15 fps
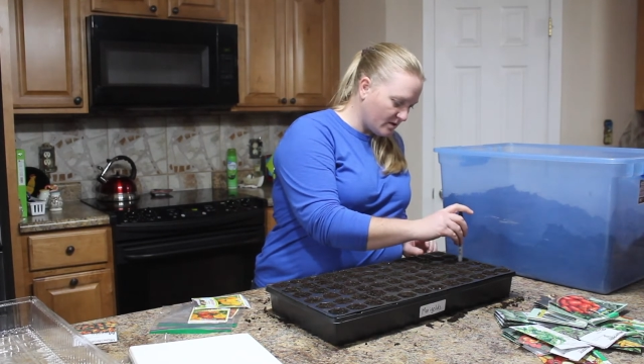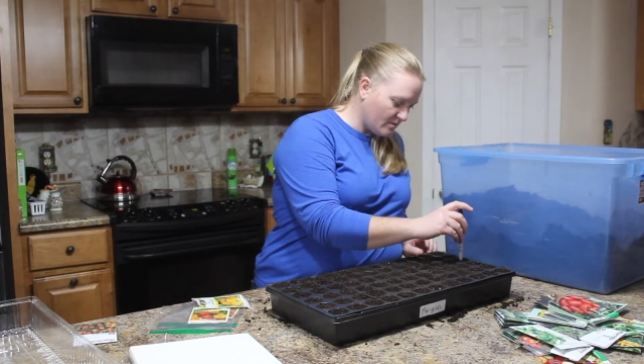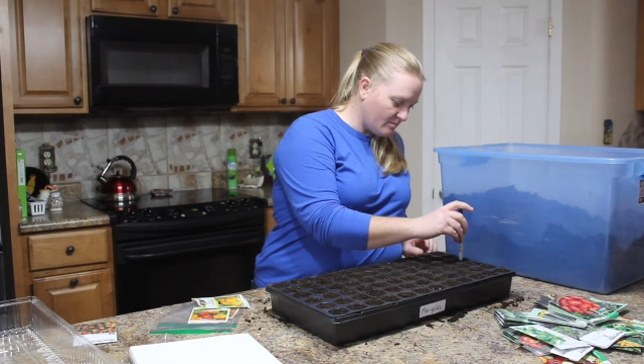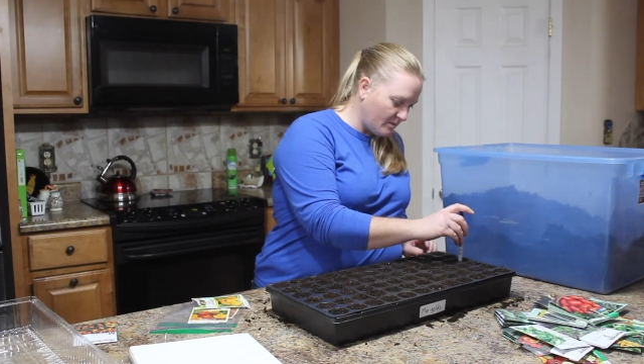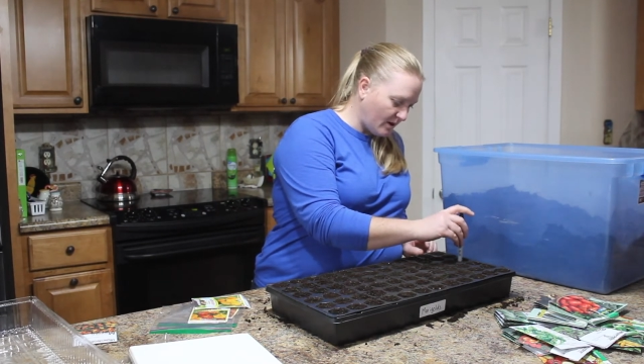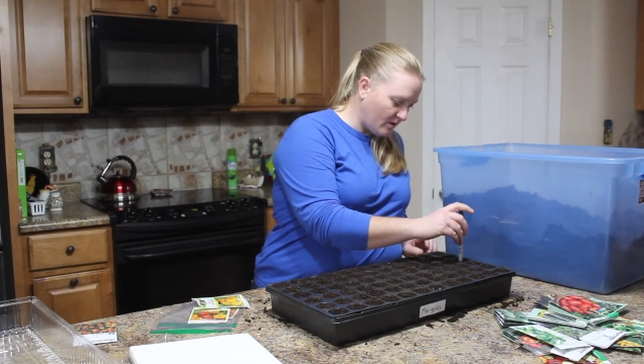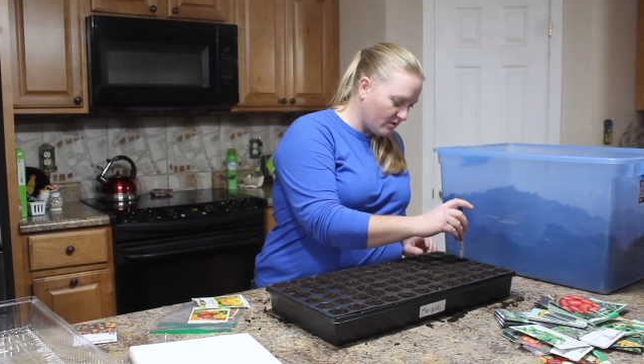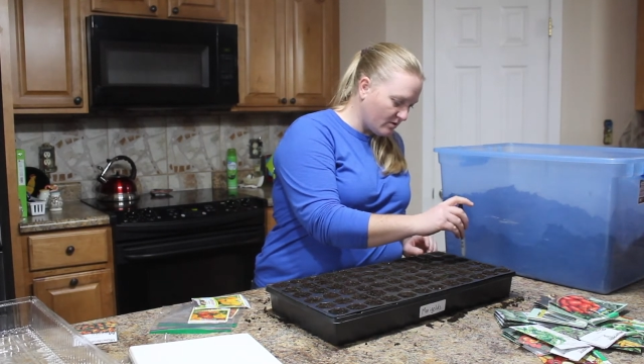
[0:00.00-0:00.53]

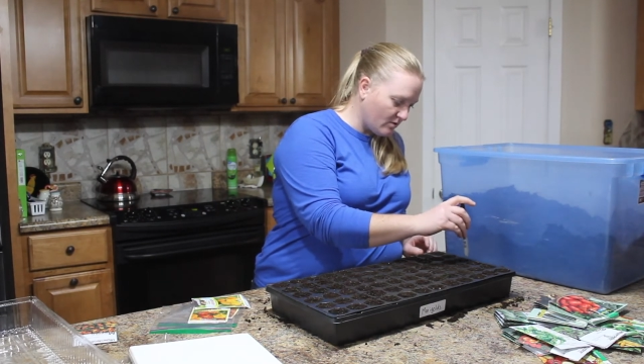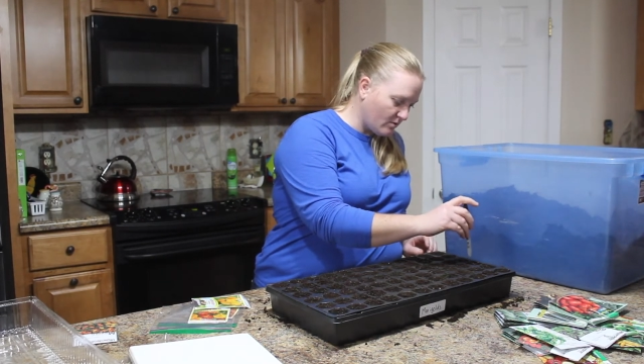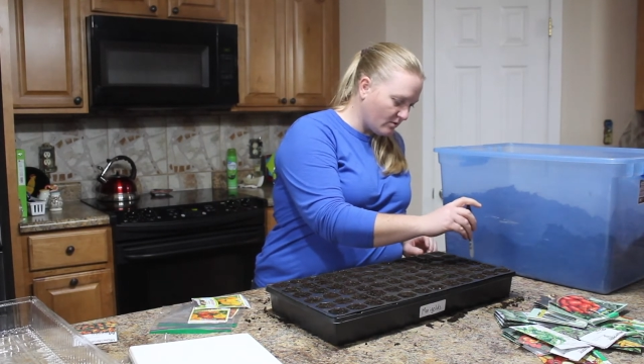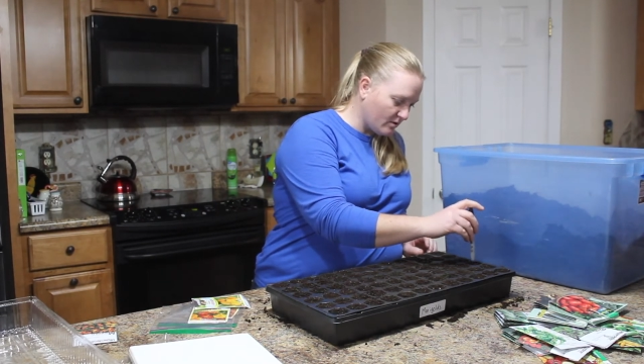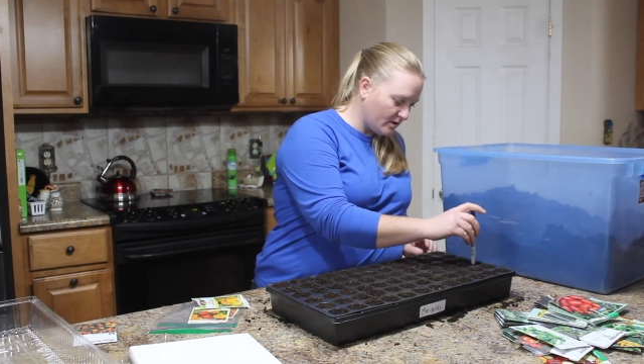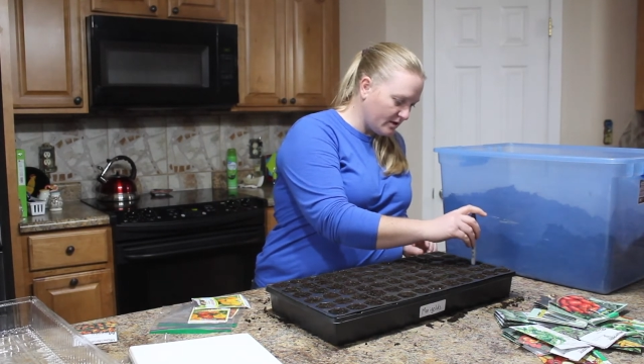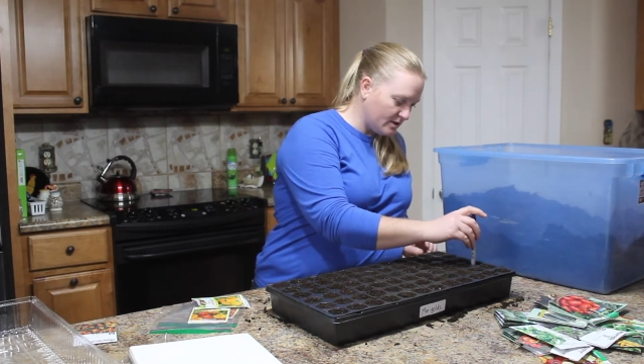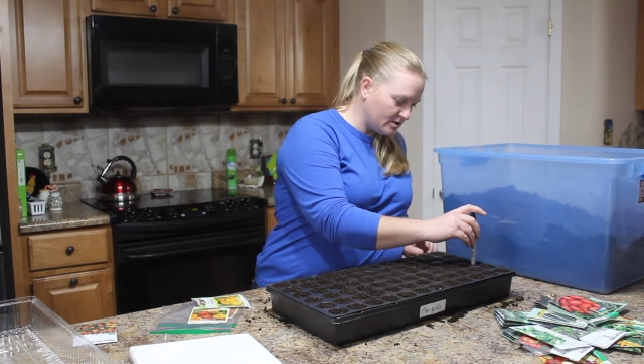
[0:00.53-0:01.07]
about
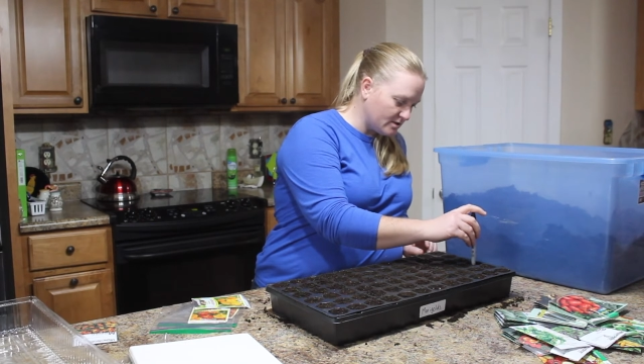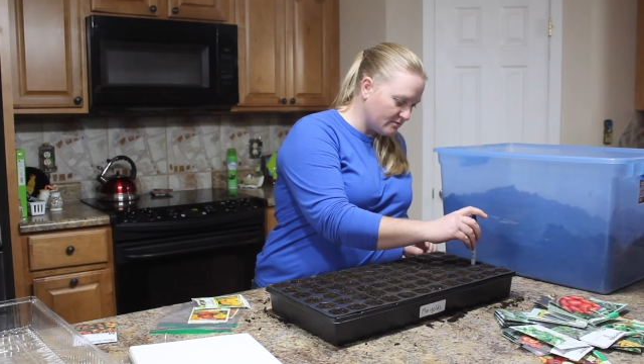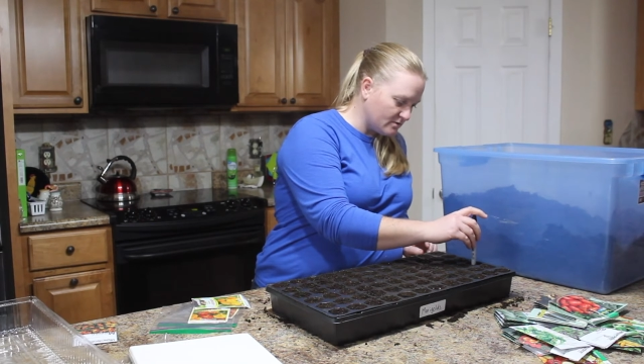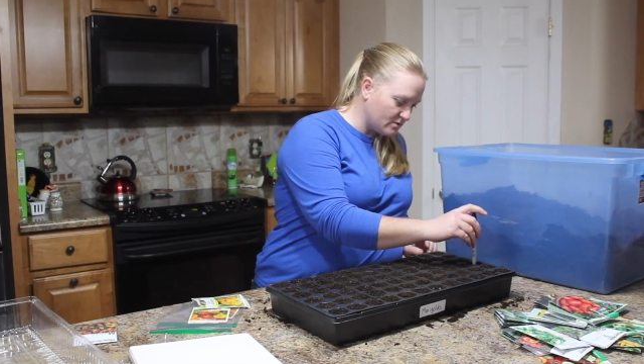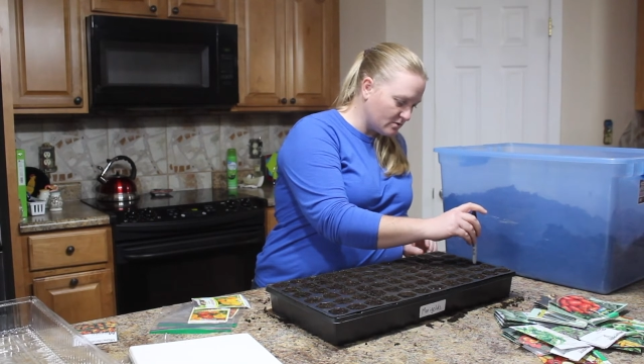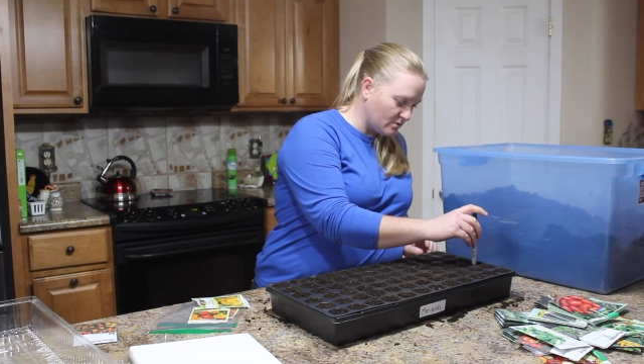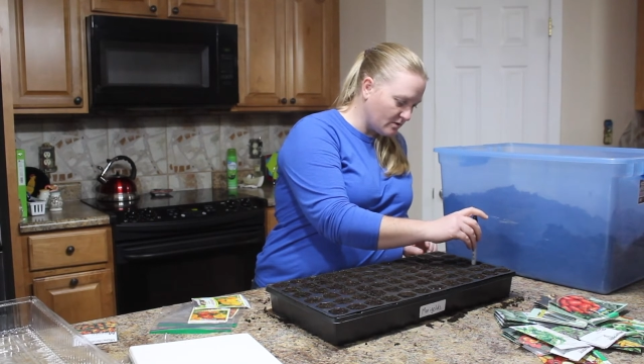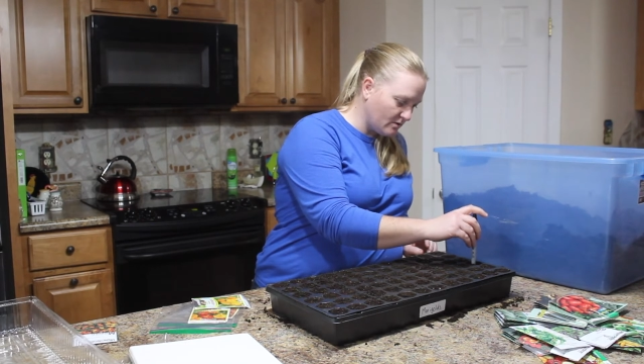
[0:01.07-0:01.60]
1/4 inch of
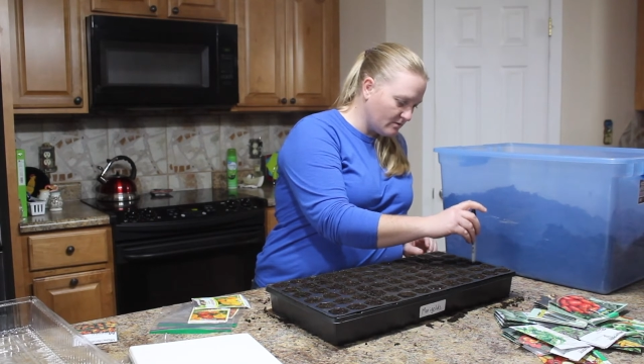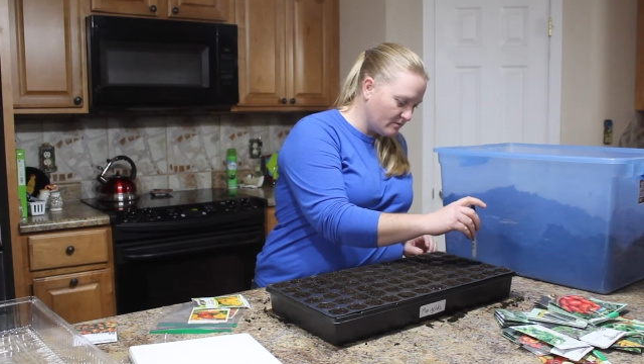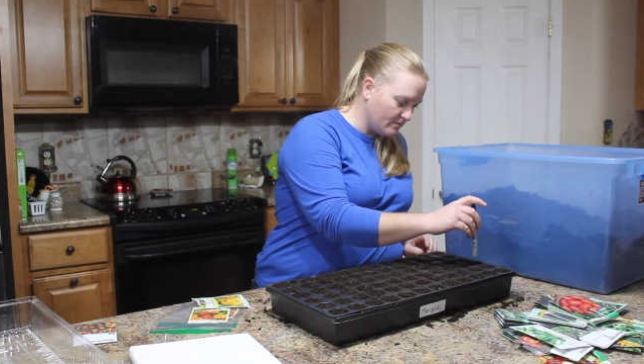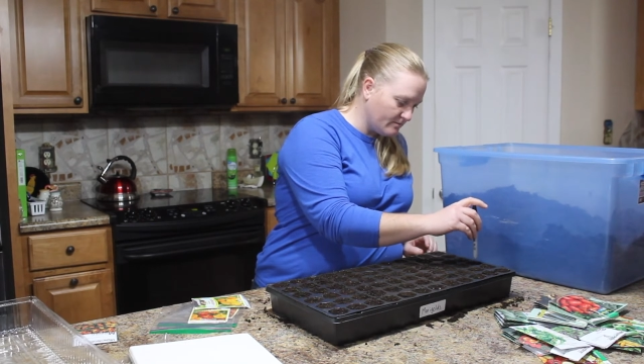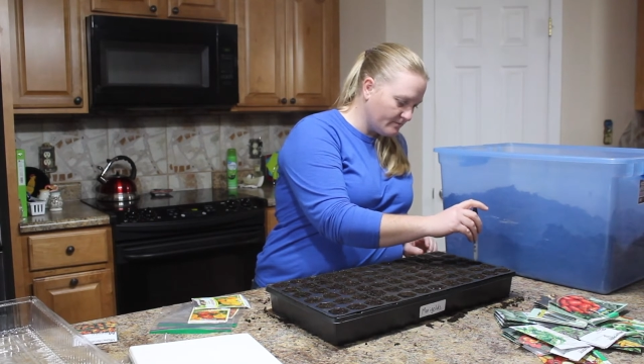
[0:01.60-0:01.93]
soil.